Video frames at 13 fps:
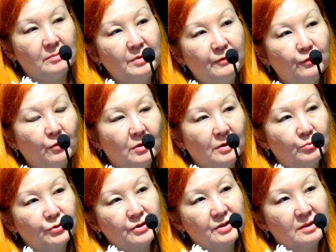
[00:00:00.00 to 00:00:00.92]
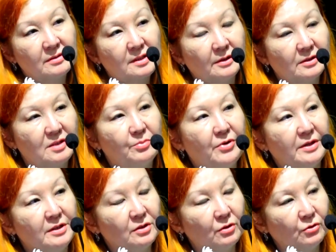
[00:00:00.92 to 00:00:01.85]
before Buddhism started
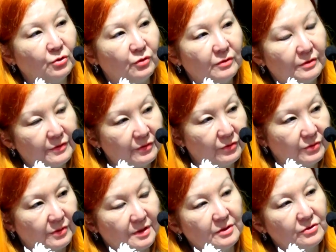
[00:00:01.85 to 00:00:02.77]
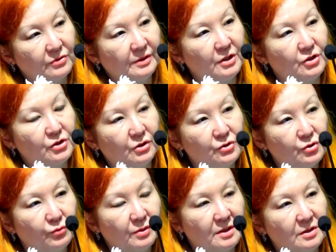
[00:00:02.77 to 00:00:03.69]
spreading all through Central Asia
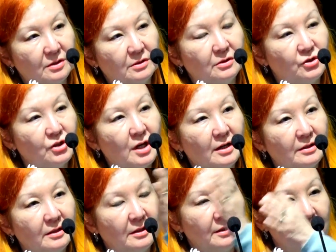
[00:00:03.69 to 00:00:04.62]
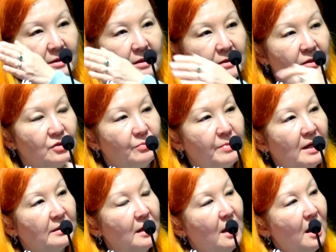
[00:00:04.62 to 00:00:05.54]
towards China and then
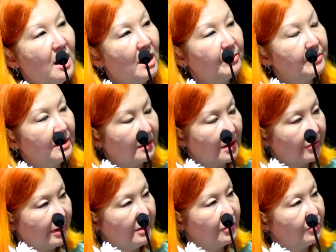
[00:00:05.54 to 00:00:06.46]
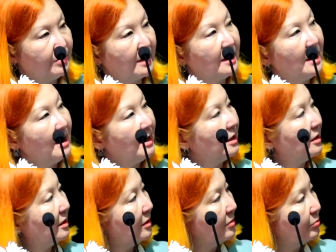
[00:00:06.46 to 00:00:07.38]
Japan, up to Korea and Japan,
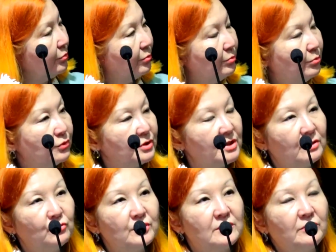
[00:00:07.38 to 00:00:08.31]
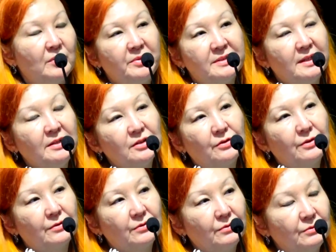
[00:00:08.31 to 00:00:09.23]
Buddha was represented
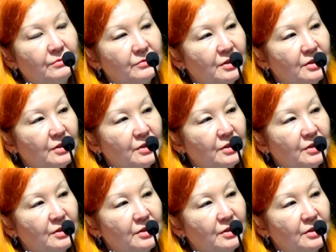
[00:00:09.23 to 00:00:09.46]
through